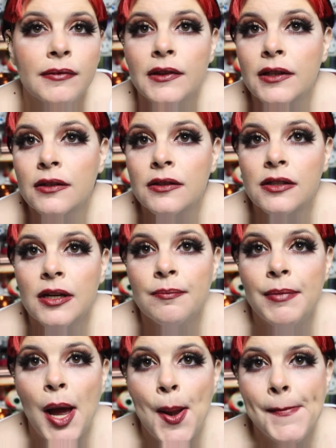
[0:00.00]
it's not
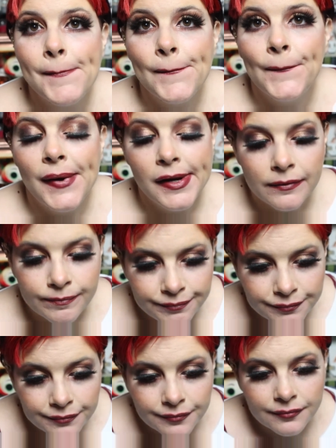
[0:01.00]
bad.
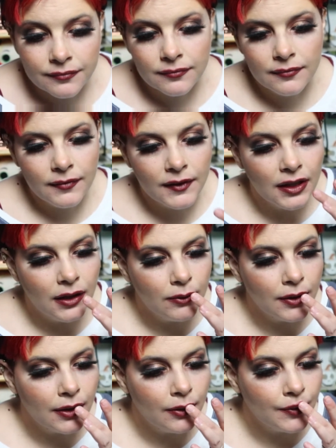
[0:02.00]
Not
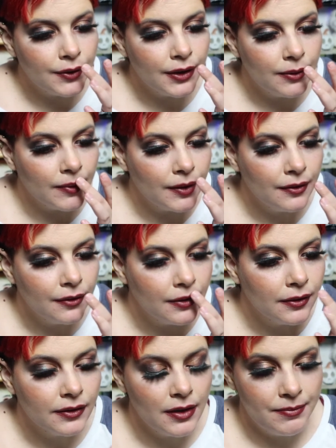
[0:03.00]
my cup of tea, but
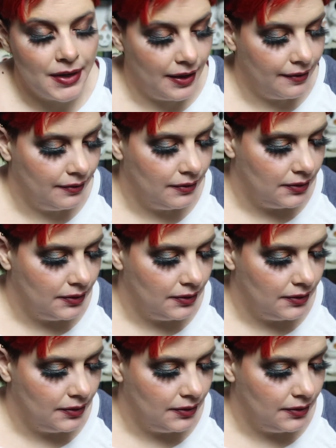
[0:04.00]
not bad.